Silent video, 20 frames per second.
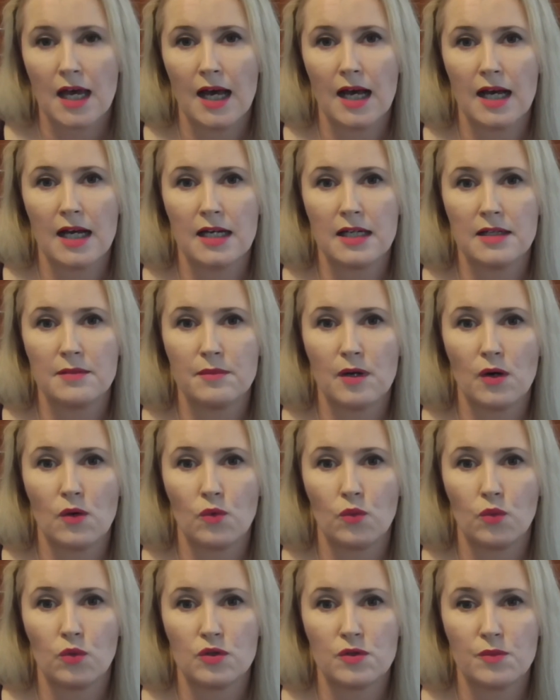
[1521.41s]
um,
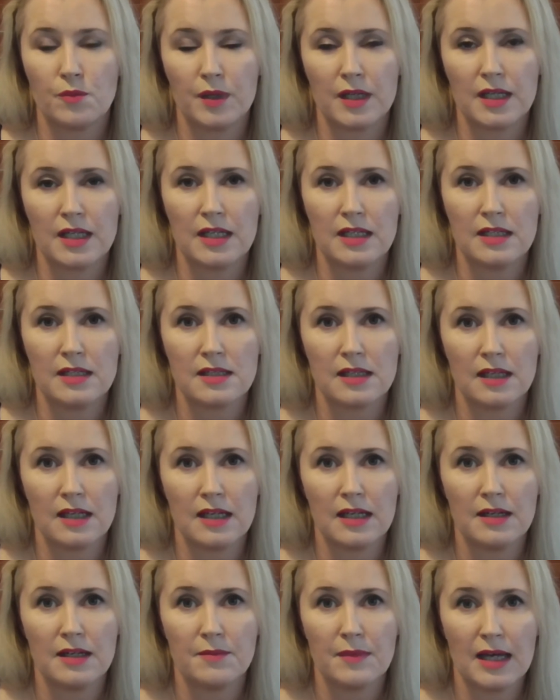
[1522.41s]
would be
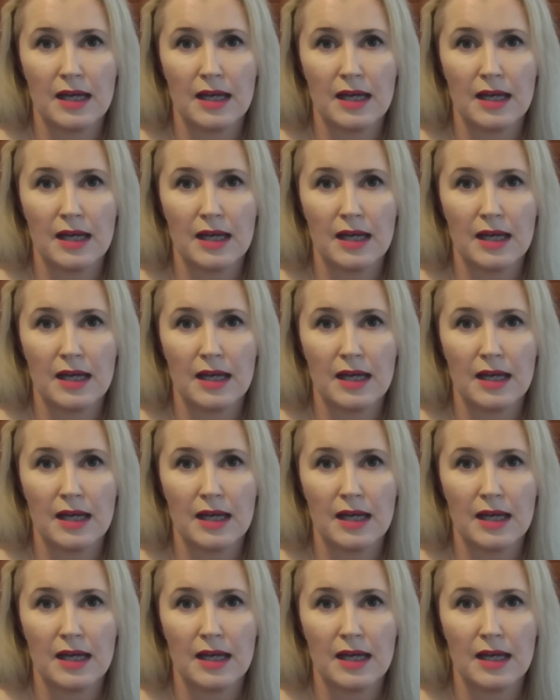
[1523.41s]
seen